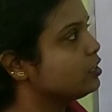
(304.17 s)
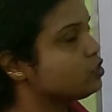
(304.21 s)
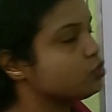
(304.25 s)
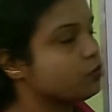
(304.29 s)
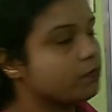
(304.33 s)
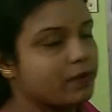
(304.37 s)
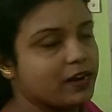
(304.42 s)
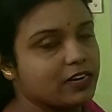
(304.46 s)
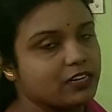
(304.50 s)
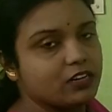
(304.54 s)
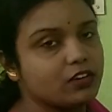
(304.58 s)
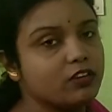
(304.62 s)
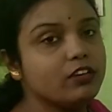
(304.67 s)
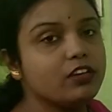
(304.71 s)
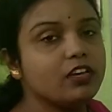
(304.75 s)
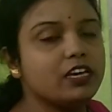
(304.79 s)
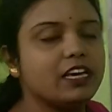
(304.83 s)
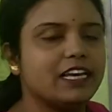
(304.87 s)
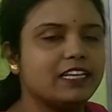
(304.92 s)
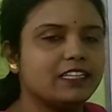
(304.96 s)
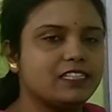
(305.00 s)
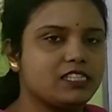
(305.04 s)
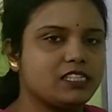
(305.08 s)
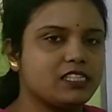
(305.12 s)
So better,
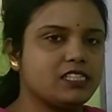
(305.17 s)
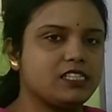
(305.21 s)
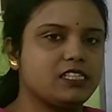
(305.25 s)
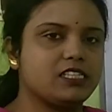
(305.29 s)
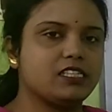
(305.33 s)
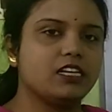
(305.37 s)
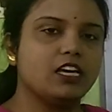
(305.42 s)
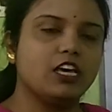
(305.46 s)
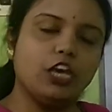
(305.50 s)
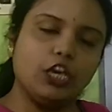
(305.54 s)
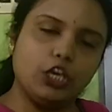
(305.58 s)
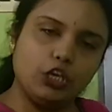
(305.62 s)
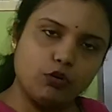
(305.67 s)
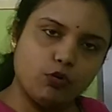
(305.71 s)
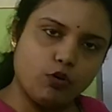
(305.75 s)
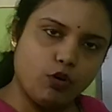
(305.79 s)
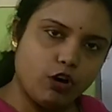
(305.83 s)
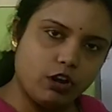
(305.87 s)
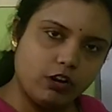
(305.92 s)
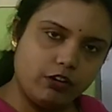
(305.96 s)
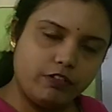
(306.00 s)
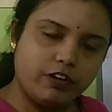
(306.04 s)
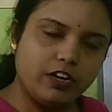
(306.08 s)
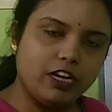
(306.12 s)
it's, you
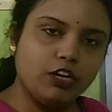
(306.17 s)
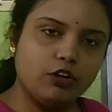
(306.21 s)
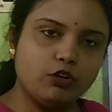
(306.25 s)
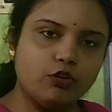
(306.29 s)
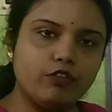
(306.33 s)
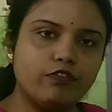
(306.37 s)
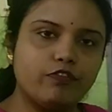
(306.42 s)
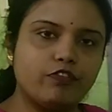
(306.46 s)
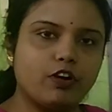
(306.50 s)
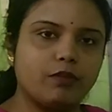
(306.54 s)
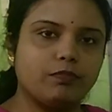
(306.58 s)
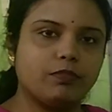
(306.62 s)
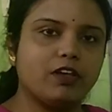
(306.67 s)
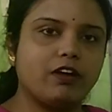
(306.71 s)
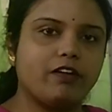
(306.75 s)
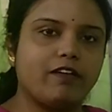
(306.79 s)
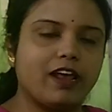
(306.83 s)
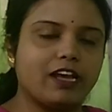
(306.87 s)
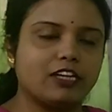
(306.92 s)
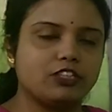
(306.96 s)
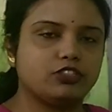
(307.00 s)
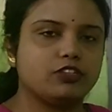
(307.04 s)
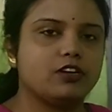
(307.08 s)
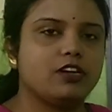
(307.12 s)
already know from the
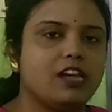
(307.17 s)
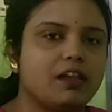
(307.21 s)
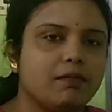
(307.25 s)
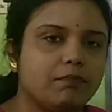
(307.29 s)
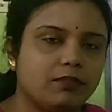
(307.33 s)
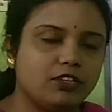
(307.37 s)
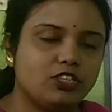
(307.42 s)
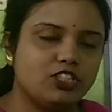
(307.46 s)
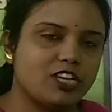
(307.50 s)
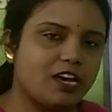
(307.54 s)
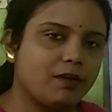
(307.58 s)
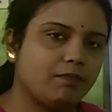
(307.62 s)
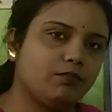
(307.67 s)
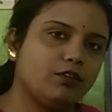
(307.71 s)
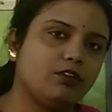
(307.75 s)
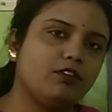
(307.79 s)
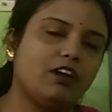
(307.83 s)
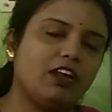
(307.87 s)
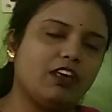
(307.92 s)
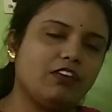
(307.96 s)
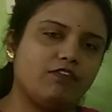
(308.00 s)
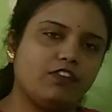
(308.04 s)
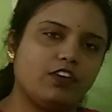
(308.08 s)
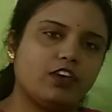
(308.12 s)
rational number
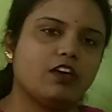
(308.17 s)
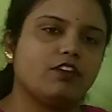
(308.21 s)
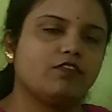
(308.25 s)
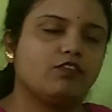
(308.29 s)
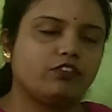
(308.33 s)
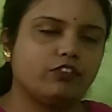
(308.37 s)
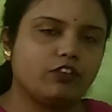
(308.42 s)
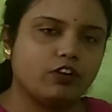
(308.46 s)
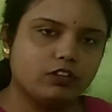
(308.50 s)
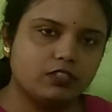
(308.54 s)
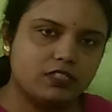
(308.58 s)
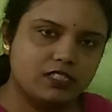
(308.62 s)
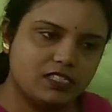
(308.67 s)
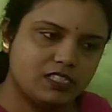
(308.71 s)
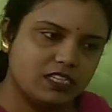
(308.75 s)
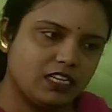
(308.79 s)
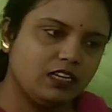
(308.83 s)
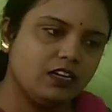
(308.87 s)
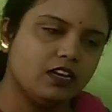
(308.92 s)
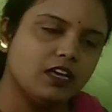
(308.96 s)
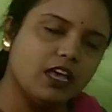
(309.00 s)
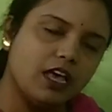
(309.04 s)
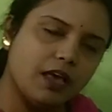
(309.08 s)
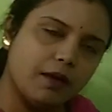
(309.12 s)
chapter. If you have not
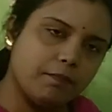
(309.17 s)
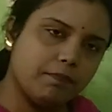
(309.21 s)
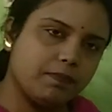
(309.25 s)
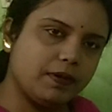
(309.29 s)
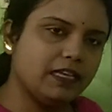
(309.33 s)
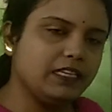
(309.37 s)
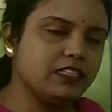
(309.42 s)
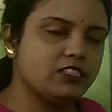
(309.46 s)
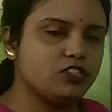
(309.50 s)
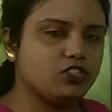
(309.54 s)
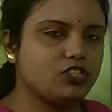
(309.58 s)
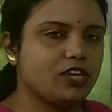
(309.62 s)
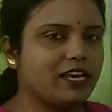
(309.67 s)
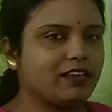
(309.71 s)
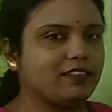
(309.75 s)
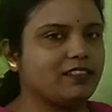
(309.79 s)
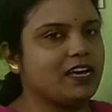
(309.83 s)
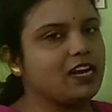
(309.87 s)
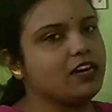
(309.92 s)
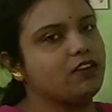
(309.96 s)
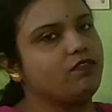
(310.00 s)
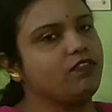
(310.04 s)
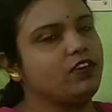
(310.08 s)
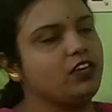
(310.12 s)
seen, please check
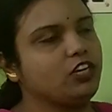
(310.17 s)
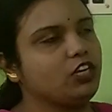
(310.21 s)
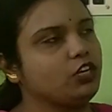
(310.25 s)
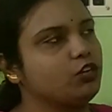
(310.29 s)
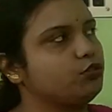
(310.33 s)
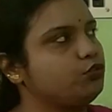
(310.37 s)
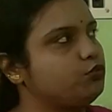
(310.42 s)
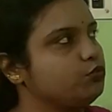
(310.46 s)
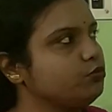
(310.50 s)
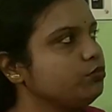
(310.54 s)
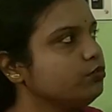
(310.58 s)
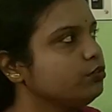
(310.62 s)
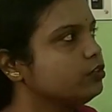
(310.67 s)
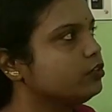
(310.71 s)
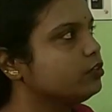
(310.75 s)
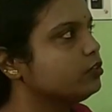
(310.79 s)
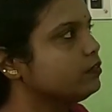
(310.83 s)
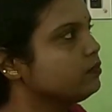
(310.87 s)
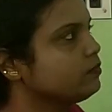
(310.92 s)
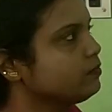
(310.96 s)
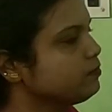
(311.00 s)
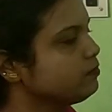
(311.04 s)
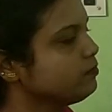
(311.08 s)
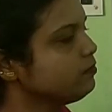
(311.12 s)
that video too.
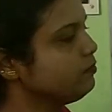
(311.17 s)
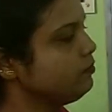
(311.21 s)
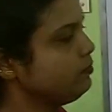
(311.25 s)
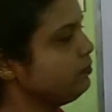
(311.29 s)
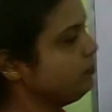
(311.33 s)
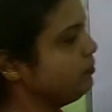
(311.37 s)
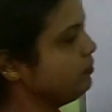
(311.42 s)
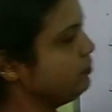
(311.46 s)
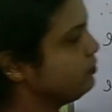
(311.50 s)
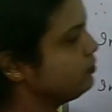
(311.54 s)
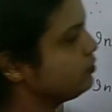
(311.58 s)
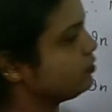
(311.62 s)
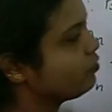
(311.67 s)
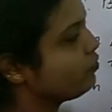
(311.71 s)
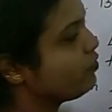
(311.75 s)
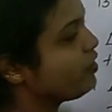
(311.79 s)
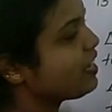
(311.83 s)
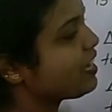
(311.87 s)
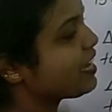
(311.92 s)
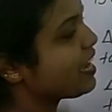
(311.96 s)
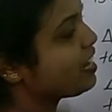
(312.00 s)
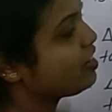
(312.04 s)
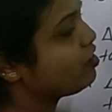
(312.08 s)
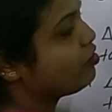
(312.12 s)

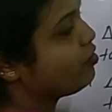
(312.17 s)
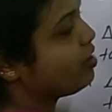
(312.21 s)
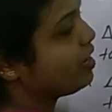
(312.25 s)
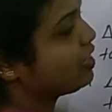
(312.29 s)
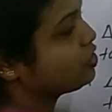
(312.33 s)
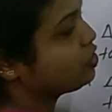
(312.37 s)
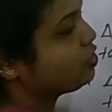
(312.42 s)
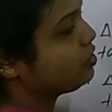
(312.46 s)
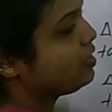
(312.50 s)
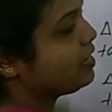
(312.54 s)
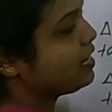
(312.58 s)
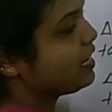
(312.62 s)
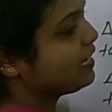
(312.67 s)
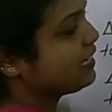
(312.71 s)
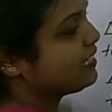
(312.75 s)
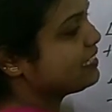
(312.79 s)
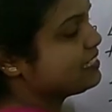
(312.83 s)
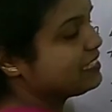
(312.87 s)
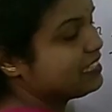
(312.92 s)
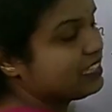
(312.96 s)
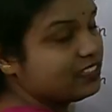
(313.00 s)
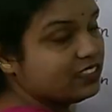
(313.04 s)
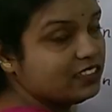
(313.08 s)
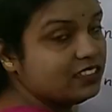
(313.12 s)
we can
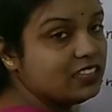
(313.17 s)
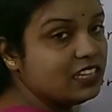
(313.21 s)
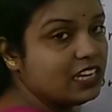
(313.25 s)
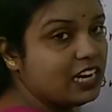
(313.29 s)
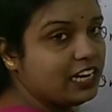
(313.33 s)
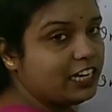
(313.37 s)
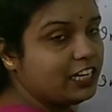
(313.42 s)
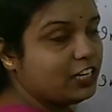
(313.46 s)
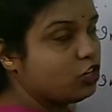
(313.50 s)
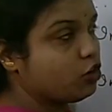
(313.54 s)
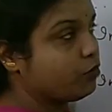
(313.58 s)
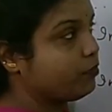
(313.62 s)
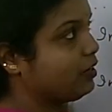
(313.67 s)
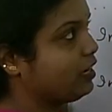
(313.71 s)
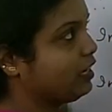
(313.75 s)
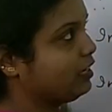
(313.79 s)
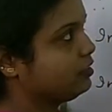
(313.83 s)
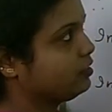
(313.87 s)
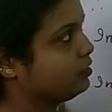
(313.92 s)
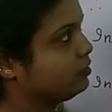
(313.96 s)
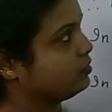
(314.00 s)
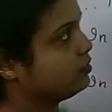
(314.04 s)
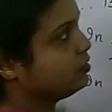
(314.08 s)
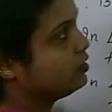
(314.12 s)
rationalize the
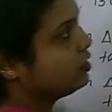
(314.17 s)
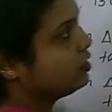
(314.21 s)
denominator.